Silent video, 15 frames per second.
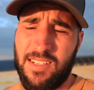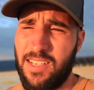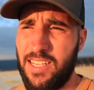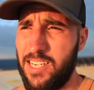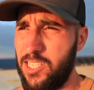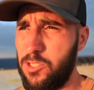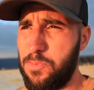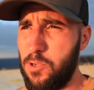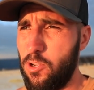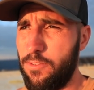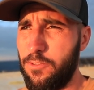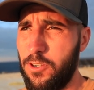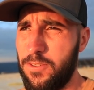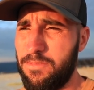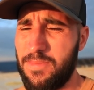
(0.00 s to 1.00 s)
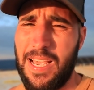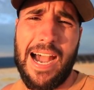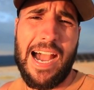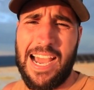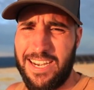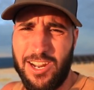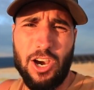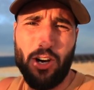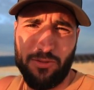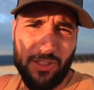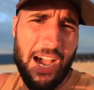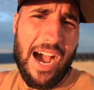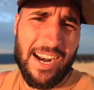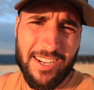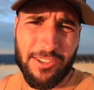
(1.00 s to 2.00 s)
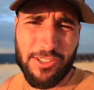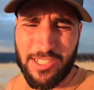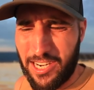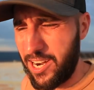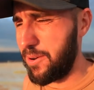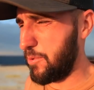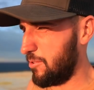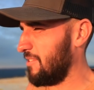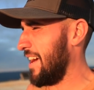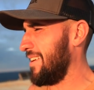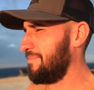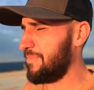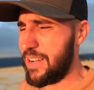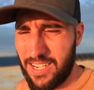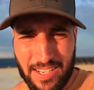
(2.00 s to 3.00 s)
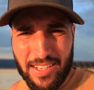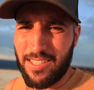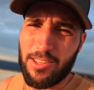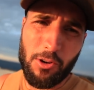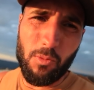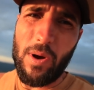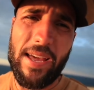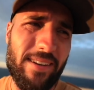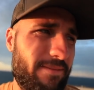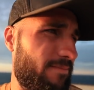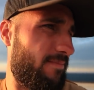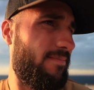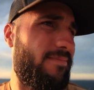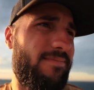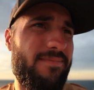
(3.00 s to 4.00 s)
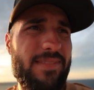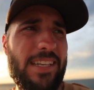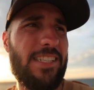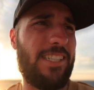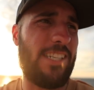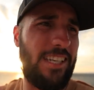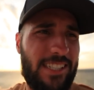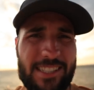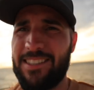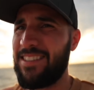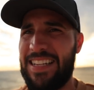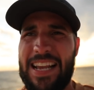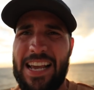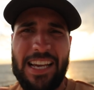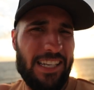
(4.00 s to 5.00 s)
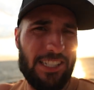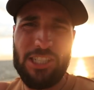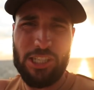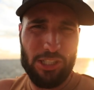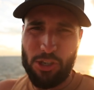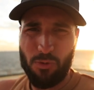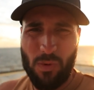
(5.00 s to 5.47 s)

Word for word: It is beautiful. I know, the audio's terrible, right? The wind. It's just, She's a